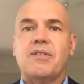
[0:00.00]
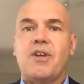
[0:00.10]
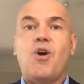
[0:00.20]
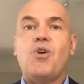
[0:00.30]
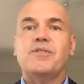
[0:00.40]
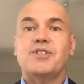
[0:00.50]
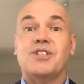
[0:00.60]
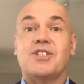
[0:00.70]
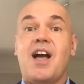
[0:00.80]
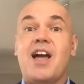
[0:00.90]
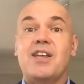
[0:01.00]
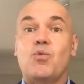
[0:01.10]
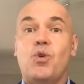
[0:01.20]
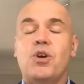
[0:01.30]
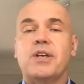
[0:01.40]
the whole of society
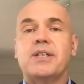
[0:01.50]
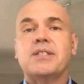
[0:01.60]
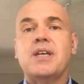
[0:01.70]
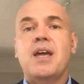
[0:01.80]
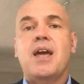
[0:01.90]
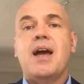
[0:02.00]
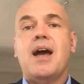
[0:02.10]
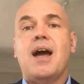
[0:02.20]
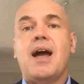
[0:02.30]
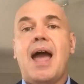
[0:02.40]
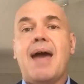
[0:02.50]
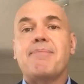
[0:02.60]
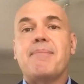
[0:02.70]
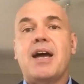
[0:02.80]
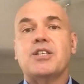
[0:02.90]
works,
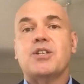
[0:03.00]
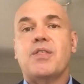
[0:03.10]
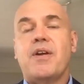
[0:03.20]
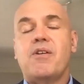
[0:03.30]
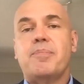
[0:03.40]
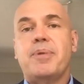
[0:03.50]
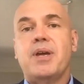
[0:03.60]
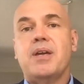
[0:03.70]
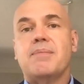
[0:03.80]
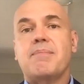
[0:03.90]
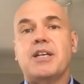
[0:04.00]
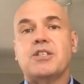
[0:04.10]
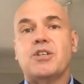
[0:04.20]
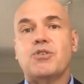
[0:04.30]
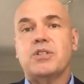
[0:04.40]
and much therapy and
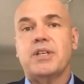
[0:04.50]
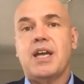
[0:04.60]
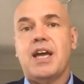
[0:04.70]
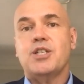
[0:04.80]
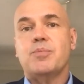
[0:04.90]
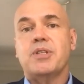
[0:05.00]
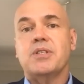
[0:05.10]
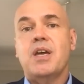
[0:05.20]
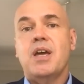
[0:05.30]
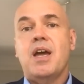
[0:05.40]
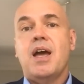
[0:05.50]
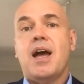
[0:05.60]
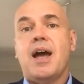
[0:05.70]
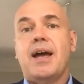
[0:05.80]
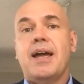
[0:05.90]
much social engagement
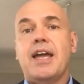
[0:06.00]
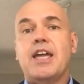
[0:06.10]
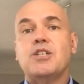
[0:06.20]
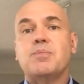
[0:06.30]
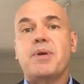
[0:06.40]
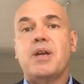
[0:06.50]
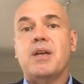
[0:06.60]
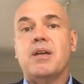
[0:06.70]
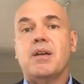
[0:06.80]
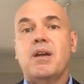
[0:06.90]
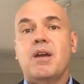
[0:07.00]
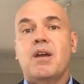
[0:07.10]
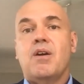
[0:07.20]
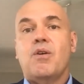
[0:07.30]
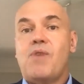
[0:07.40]
is being
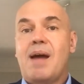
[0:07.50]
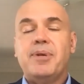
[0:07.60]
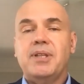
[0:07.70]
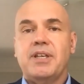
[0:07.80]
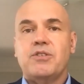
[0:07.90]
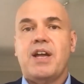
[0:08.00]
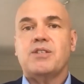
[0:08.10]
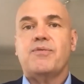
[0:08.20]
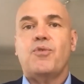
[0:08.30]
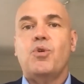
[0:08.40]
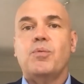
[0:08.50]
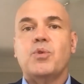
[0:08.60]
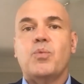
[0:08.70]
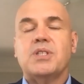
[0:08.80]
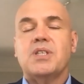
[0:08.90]
rapidly transformed,
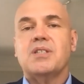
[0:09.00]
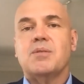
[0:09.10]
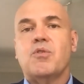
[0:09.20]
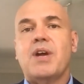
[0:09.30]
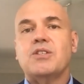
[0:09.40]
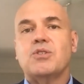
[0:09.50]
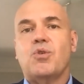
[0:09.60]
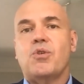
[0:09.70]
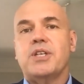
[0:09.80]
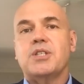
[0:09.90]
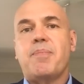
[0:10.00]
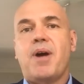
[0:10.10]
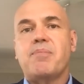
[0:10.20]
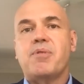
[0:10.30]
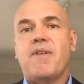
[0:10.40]
and we're seeing some great stories
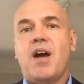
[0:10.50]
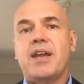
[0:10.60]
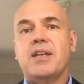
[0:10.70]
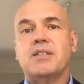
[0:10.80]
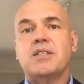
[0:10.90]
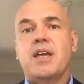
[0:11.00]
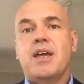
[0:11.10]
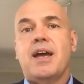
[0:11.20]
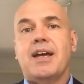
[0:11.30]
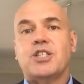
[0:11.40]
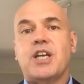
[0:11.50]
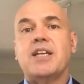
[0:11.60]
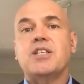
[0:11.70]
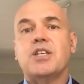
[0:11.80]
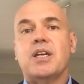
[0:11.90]
by providers
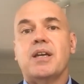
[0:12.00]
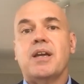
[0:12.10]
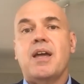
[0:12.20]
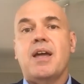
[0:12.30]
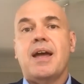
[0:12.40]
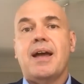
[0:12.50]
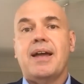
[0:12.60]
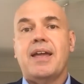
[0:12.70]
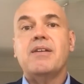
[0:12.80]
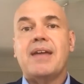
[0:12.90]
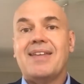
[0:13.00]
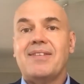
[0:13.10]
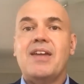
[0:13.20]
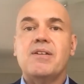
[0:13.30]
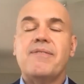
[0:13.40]
changing
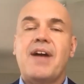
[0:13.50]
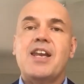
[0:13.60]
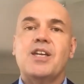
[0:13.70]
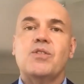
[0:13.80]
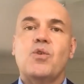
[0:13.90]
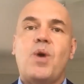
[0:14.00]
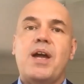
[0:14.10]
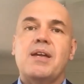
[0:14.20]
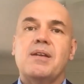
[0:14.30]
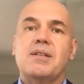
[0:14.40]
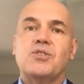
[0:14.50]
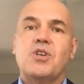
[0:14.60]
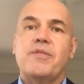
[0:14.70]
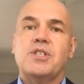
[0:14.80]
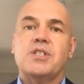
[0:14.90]
and innovating in the way
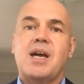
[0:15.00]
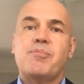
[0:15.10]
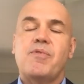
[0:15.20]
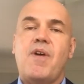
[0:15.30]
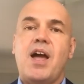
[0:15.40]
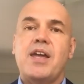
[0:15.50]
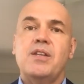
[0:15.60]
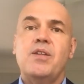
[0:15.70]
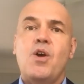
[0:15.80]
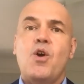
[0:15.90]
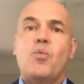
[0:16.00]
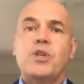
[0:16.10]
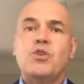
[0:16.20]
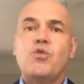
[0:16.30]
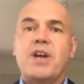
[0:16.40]
services are provided.
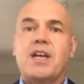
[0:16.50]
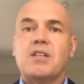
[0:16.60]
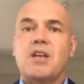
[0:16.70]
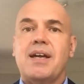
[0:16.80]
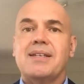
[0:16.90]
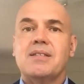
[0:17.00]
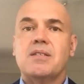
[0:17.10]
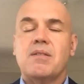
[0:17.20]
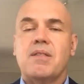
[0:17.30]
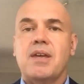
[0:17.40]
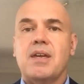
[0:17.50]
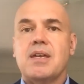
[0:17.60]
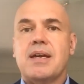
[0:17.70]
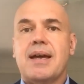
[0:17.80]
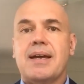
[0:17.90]
We do recognise
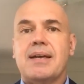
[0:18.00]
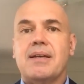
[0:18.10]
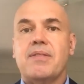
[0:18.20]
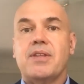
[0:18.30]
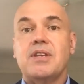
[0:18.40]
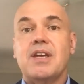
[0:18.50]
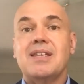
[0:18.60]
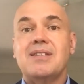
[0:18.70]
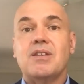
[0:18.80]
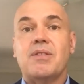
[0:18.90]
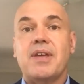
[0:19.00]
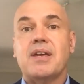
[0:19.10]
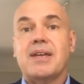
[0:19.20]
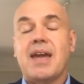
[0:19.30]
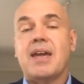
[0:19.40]
the need to
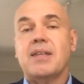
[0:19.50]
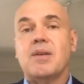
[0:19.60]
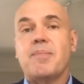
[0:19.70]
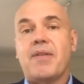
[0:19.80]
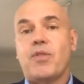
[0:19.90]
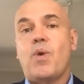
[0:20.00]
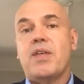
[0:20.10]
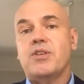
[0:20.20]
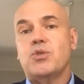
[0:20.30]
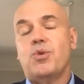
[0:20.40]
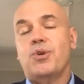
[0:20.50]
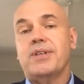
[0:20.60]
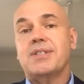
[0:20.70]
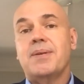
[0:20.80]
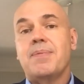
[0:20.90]
think again about the way this
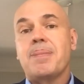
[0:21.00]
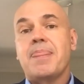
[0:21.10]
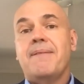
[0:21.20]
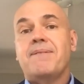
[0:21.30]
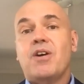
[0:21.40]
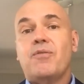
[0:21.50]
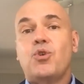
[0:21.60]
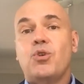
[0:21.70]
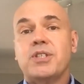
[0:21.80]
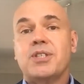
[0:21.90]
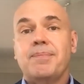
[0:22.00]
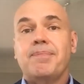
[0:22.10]
works. Now, of course,